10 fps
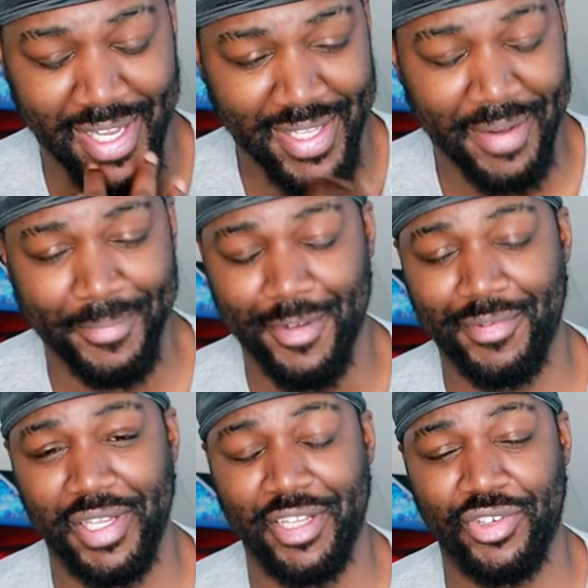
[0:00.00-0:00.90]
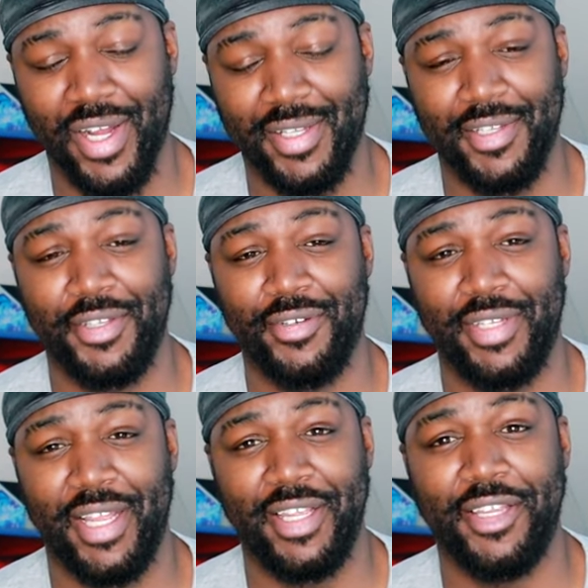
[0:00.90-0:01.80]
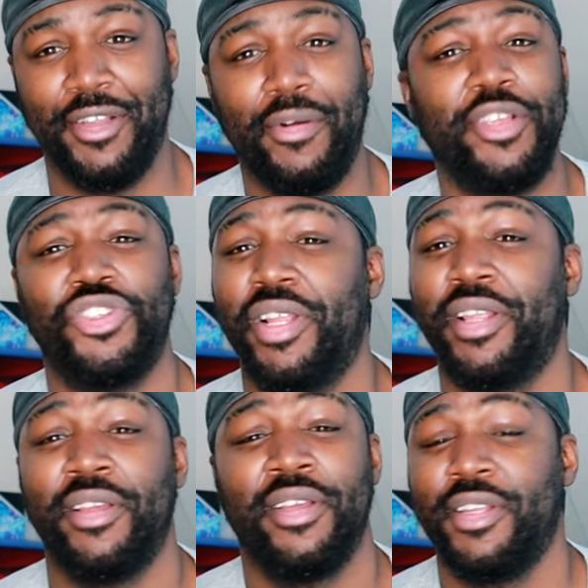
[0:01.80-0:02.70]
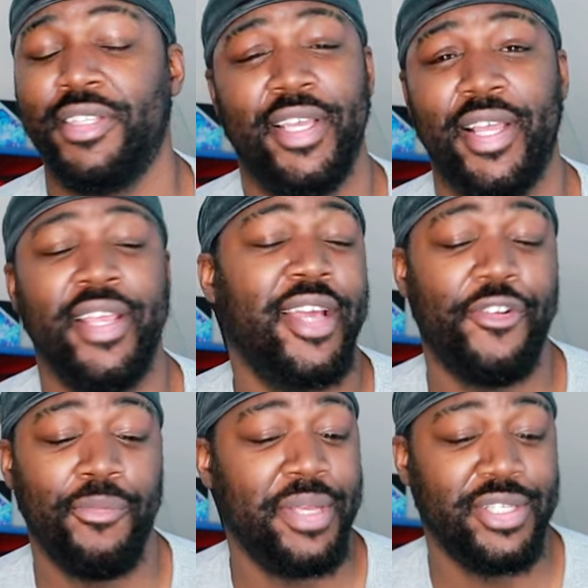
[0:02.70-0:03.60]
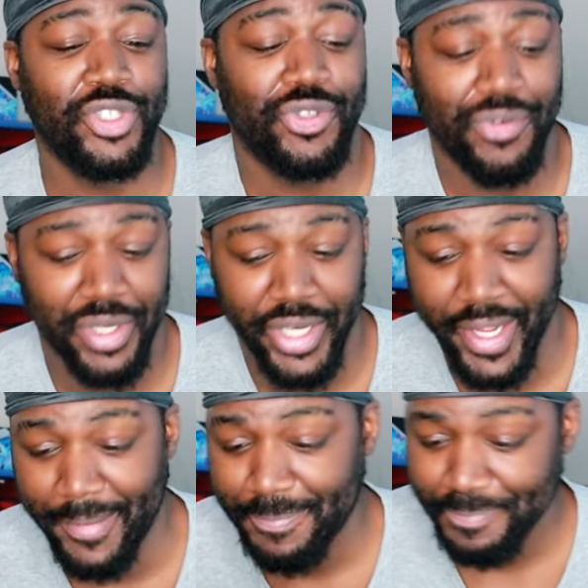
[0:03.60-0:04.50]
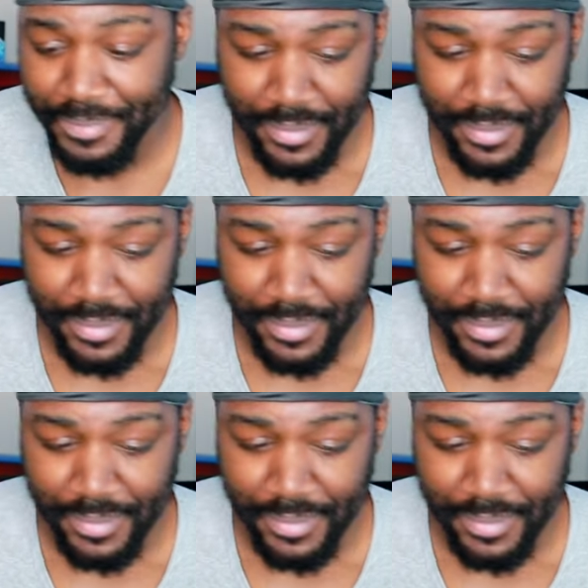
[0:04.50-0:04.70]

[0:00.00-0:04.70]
Like that move that he tried to do that he know he shouldn't have did. He had no business doing that.